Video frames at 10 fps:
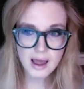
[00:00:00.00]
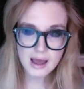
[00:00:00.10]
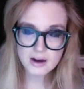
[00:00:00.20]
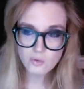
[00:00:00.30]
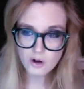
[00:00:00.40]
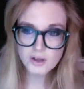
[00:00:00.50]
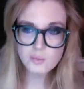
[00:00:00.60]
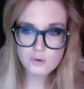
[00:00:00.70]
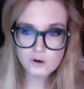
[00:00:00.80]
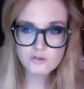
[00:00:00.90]
and he
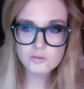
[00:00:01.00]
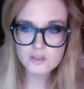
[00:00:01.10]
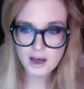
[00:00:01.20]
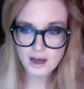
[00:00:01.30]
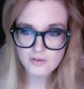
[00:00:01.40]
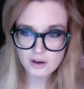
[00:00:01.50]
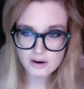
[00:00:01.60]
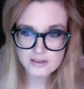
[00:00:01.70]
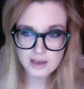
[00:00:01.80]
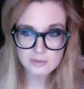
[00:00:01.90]
really proved himself here.
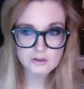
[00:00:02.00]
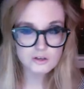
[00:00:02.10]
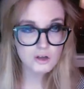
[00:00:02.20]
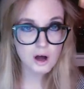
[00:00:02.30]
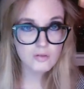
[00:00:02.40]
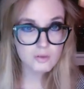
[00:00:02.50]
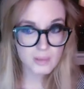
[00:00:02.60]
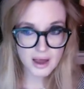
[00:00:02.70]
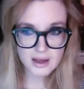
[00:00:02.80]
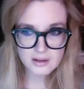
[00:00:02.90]
He's able to solve the
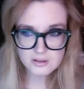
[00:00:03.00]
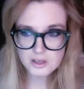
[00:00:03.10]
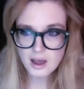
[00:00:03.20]
maze